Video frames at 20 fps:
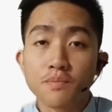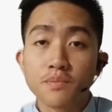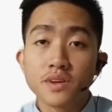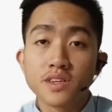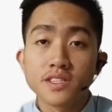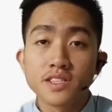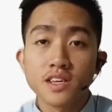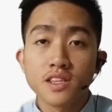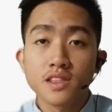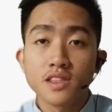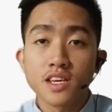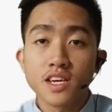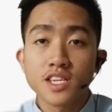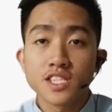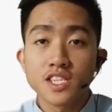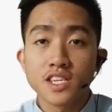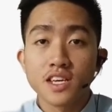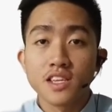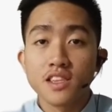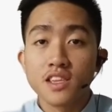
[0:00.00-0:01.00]

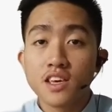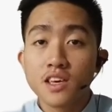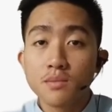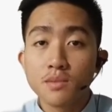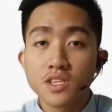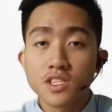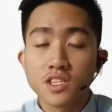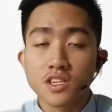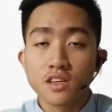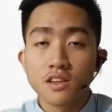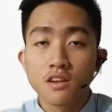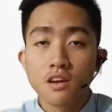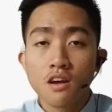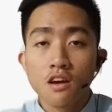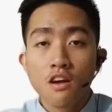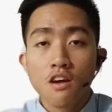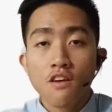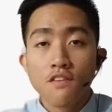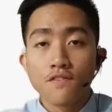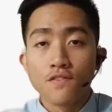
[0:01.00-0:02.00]
percentage inhibition
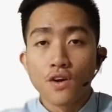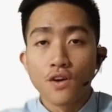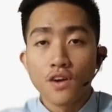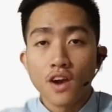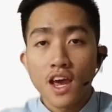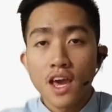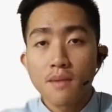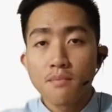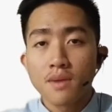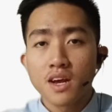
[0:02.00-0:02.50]
for M.